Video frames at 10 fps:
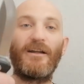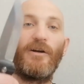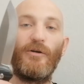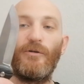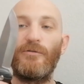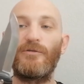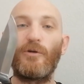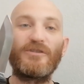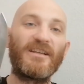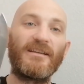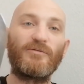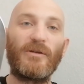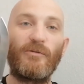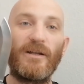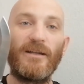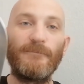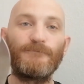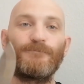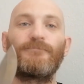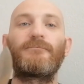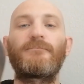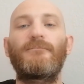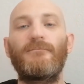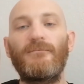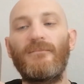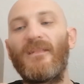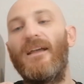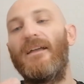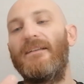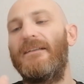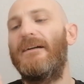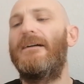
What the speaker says: go torture this one quickly, and